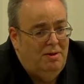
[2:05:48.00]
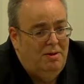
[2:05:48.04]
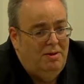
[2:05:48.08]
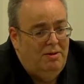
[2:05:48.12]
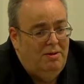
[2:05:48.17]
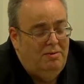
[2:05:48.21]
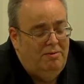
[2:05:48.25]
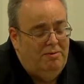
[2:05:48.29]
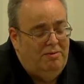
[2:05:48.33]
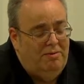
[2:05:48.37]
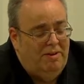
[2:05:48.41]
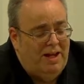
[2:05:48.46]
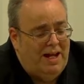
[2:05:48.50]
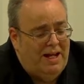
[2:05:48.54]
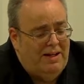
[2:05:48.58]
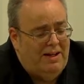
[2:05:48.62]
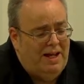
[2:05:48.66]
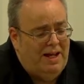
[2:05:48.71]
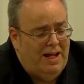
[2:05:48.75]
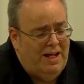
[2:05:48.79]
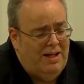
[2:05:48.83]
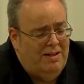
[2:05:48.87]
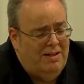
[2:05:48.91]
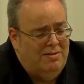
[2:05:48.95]
That
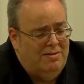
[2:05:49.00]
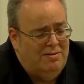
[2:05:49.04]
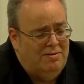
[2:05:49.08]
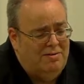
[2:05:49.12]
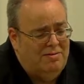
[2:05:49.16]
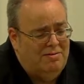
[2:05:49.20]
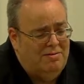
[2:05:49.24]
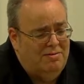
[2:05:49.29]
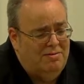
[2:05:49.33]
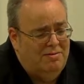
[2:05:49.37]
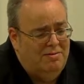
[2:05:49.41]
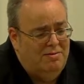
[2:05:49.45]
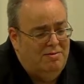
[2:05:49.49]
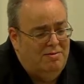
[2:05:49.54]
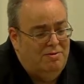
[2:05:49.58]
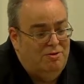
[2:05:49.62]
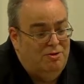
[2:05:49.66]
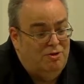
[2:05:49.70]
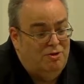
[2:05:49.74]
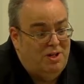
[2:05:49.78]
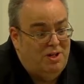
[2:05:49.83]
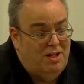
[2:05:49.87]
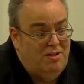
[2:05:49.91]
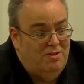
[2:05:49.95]
has
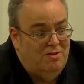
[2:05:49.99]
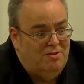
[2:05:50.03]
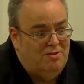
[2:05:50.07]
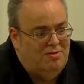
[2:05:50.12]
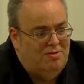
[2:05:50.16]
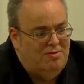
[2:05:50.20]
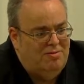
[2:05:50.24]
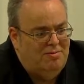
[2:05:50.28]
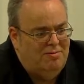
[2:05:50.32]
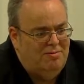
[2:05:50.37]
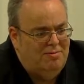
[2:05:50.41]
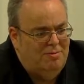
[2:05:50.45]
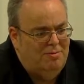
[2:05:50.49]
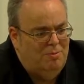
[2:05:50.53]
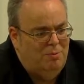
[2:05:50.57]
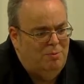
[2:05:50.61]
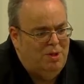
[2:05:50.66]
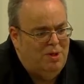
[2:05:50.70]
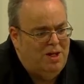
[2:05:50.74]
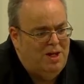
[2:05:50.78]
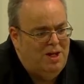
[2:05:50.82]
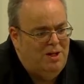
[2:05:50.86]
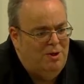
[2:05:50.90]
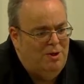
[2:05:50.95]
since
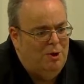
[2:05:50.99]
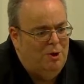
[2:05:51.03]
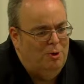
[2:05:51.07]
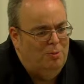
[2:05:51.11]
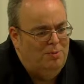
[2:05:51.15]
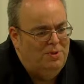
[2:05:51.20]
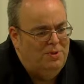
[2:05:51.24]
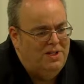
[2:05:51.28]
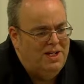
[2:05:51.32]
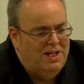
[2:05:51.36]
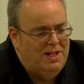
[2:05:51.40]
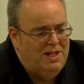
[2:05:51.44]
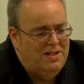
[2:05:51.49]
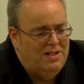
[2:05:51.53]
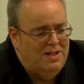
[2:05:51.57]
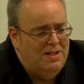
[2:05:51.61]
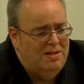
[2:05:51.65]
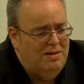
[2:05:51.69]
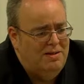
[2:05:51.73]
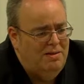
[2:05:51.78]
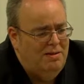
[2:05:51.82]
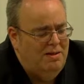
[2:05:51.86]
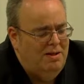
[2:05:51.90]
been updated,